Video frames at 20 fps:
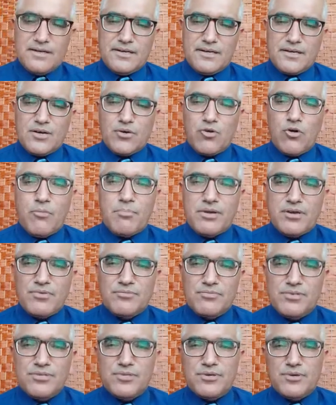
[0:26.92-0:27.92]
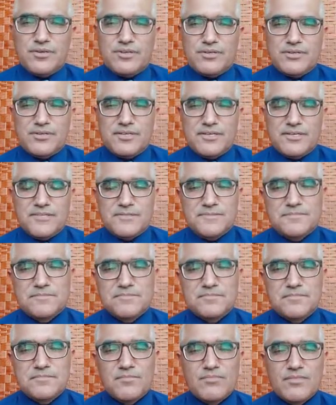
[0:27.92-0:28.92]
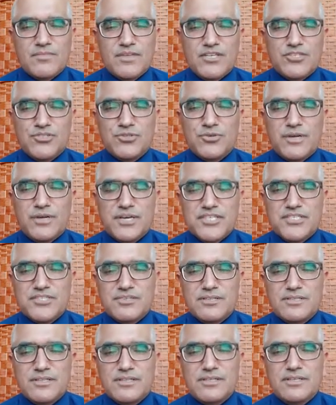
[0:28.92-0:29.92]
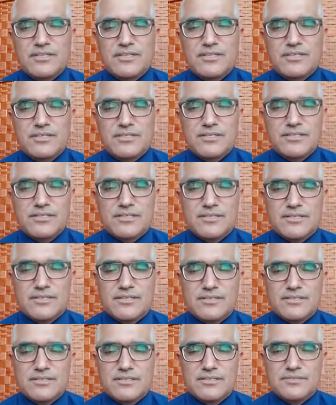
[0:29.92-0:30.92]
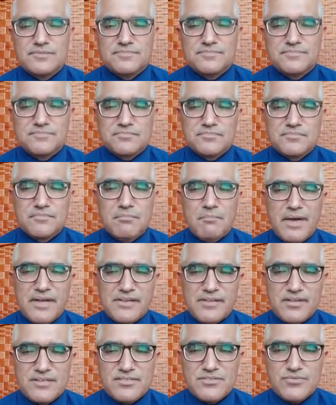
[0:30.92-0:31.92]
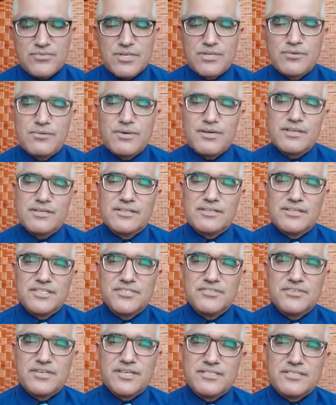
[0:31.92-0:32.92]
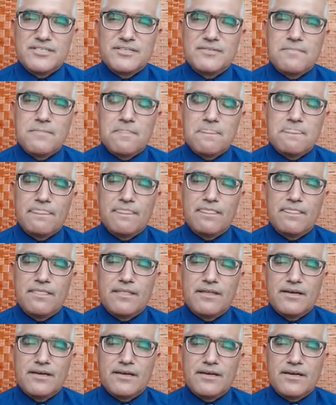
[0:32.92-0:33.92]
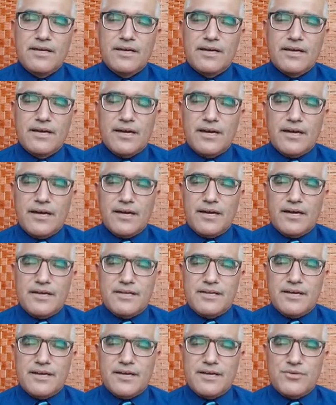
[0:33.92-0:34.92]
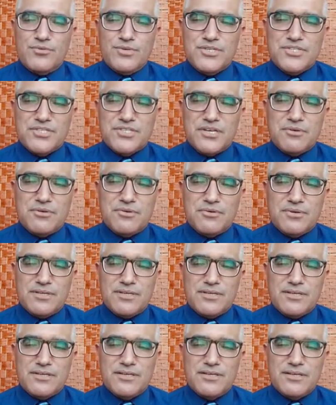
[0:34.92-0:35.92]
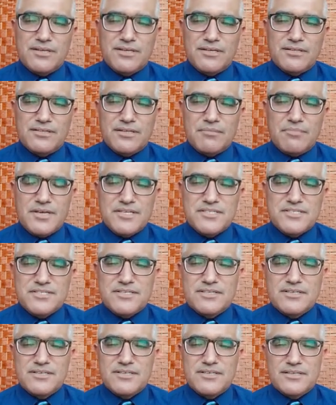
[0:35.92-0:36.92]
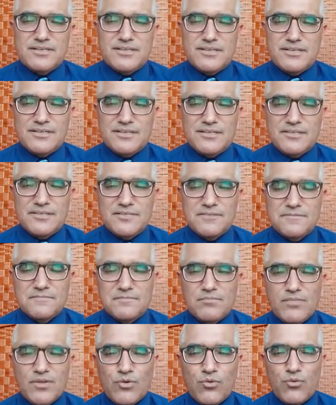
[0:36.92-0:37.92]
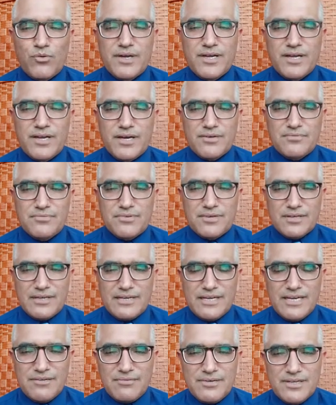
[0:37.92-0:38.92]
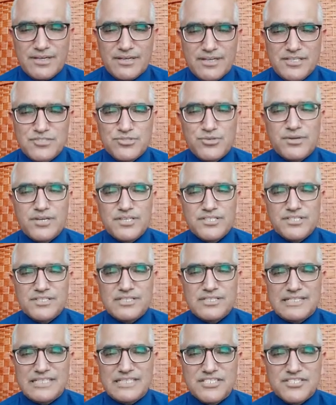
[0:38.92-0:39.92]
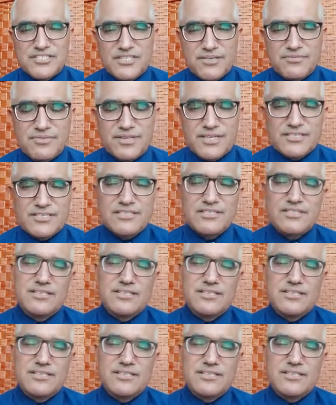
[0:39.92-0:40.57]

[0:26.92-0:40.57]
coping with your educational matters very well in these days, and I wish everyone the best way of having education in these tough days,